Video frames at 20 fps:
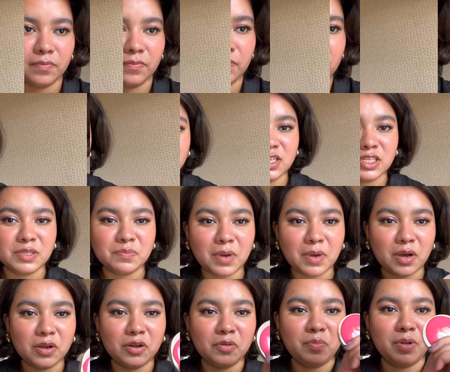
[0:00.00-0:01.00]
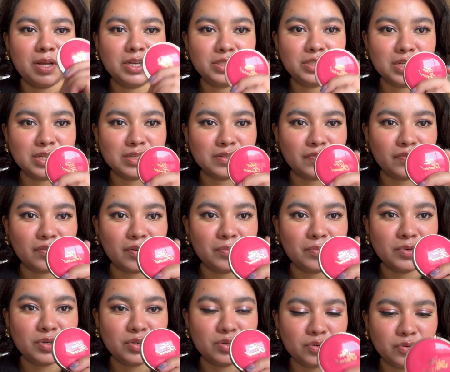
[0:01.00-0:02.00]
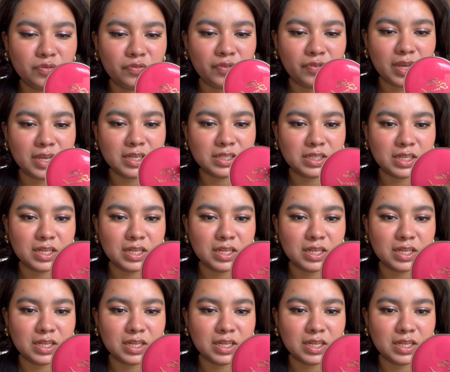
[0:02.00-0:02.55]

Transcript: So this powder blush is from Too Faced.